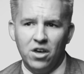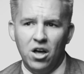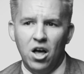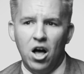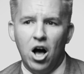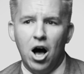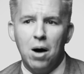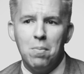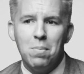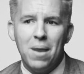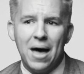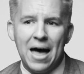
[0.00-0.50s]

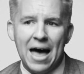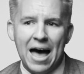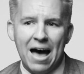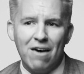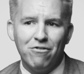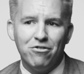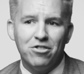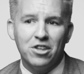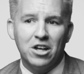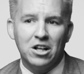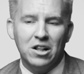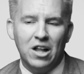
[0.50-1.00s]
on behalf
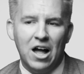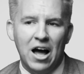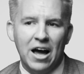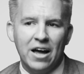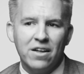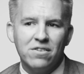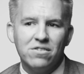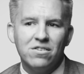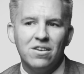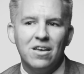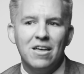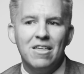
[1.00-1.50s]
of the
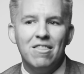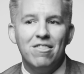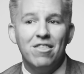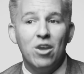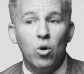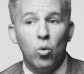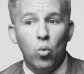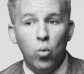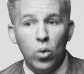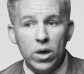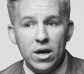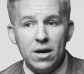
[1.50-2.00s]
clients that
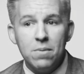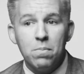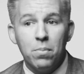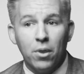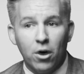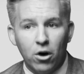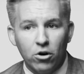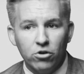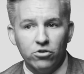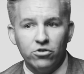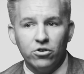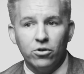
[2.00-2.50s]
we
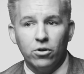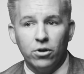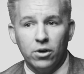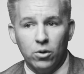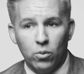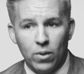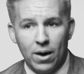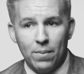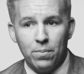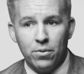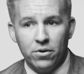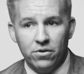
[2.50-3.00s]
personally
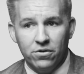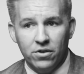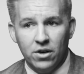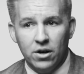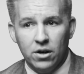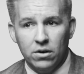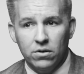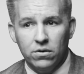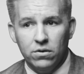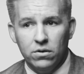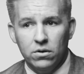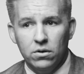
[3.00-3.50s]

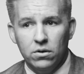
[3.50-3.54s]
represent.